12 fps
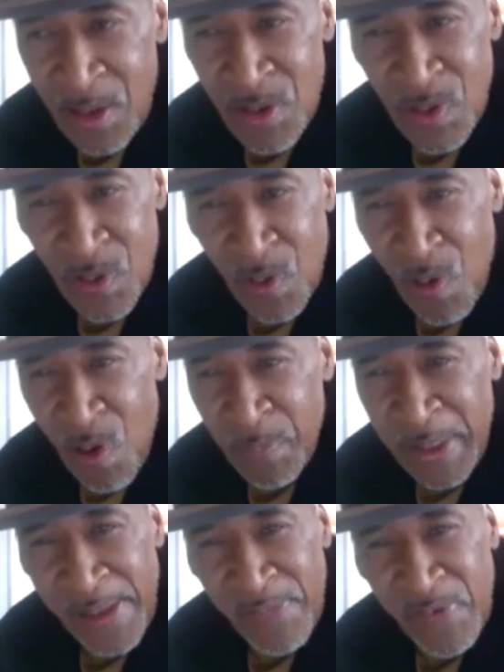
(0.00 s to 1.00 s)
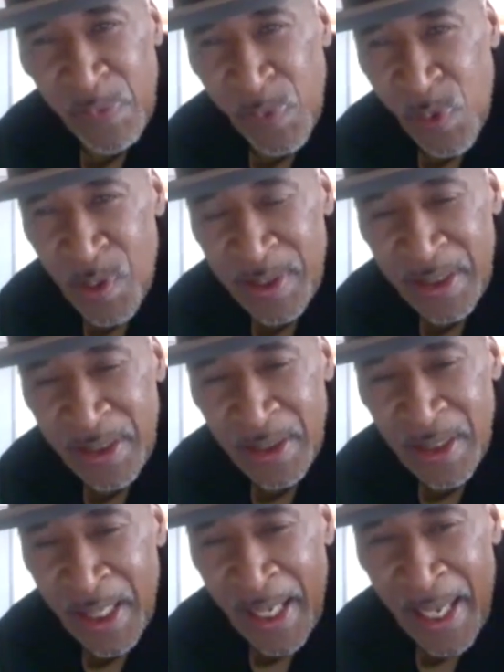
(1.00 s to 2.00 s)
used to call me every morning,
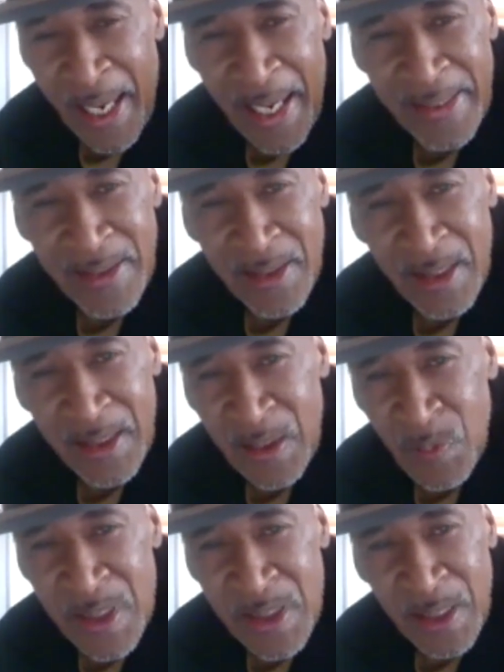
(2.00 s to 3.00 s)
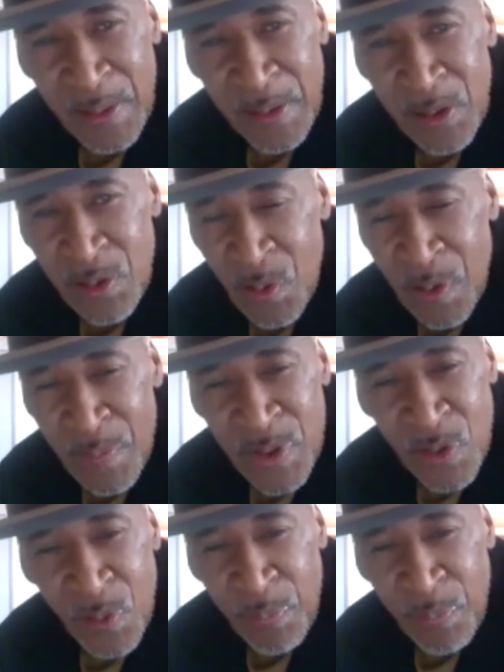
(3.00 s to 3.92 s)
Angela, and he would say, you know, I'm so